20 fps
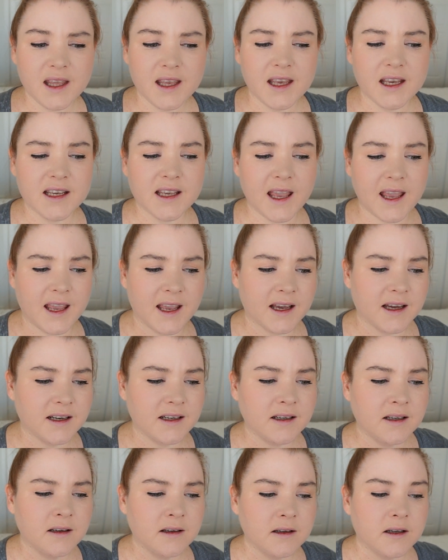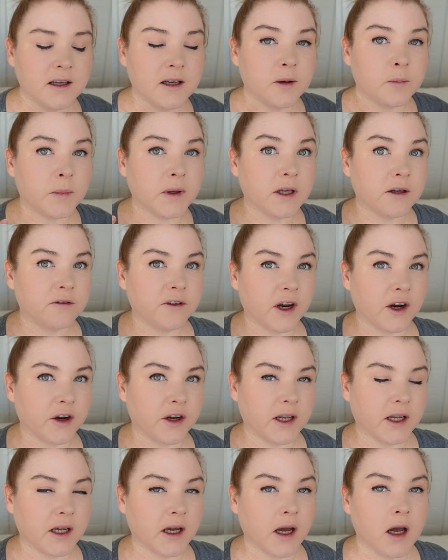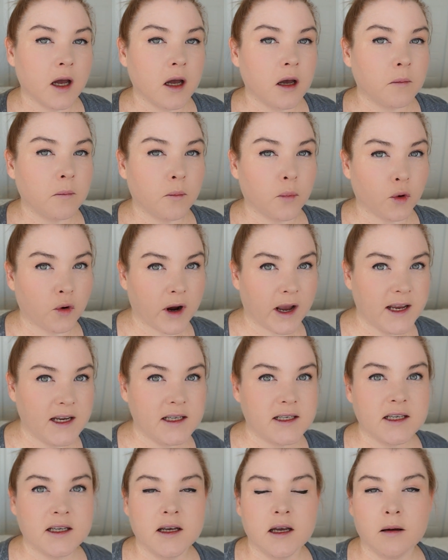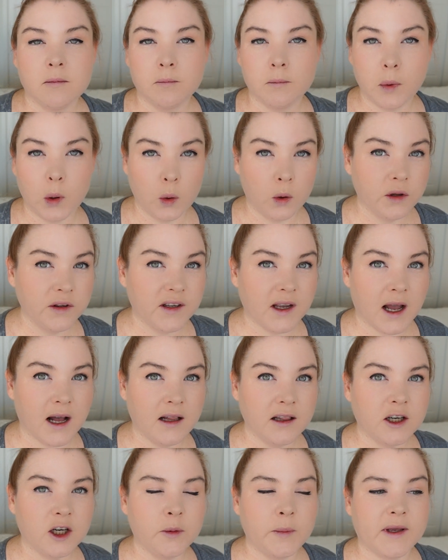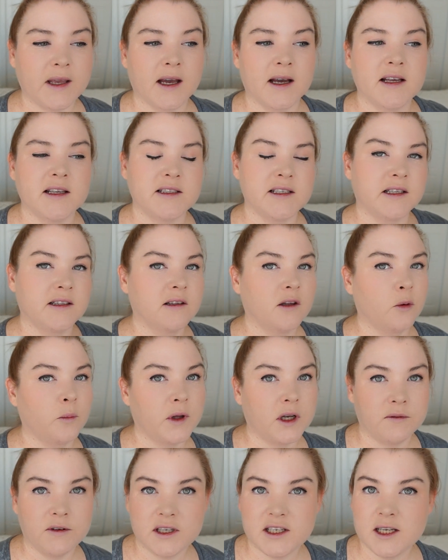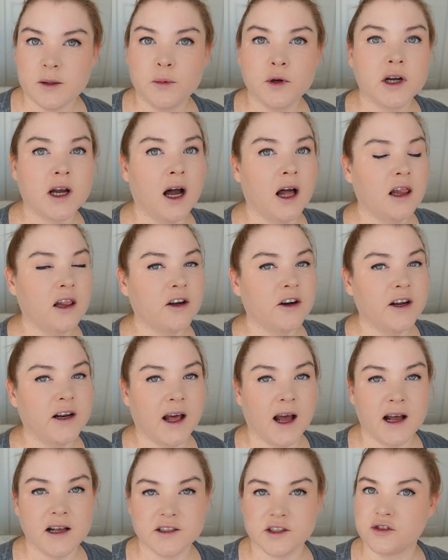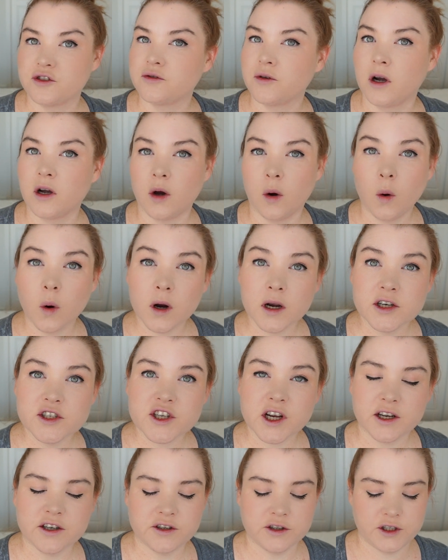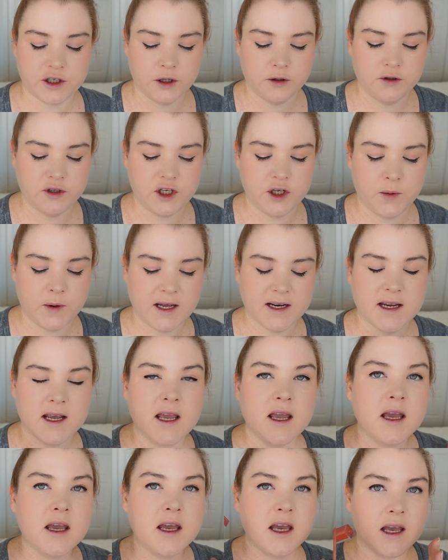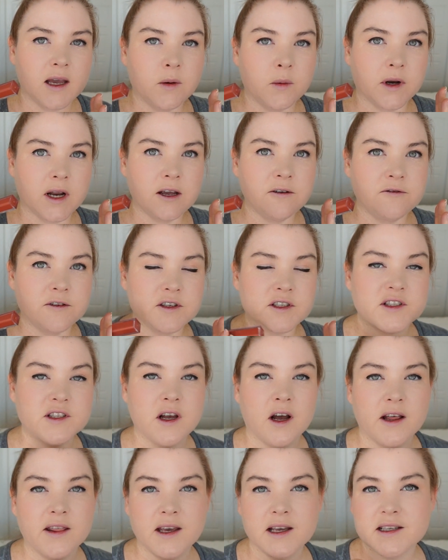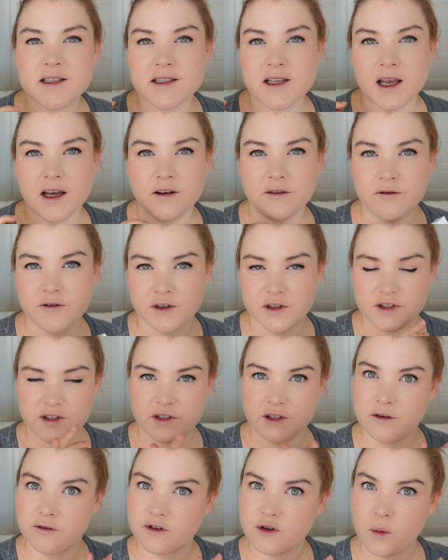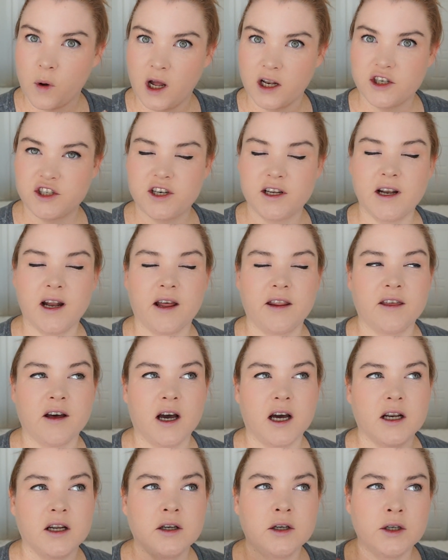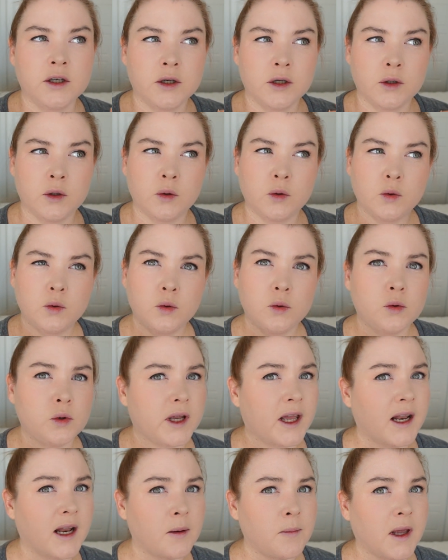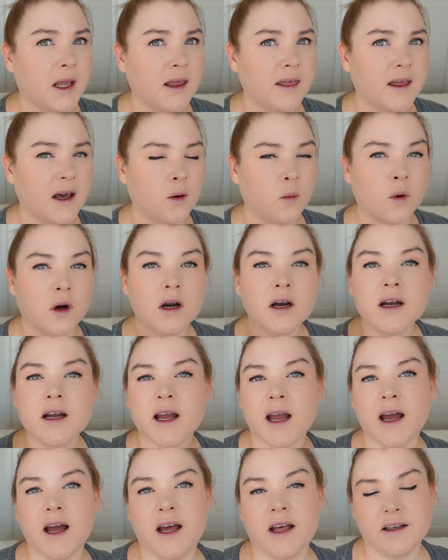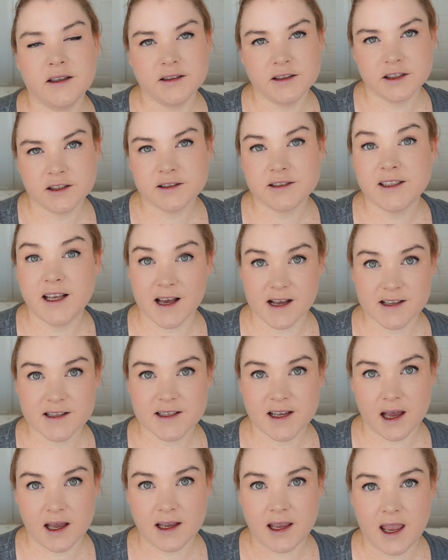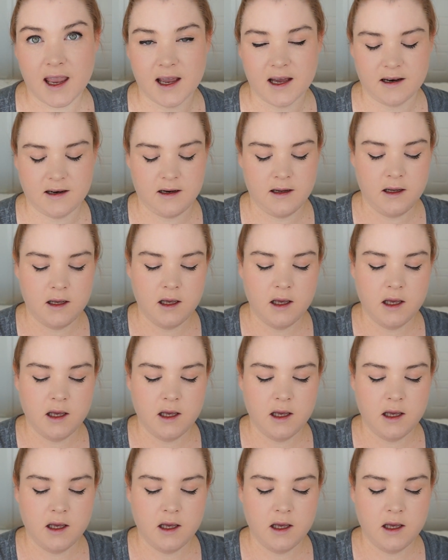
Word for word: It can be a very bright bold color because it's a little bit of a deeper color. It has a strong orange undertone to it. And when I first saw this and first sort of swatched it, I thought, ooh, can I make that work? And yes, I can.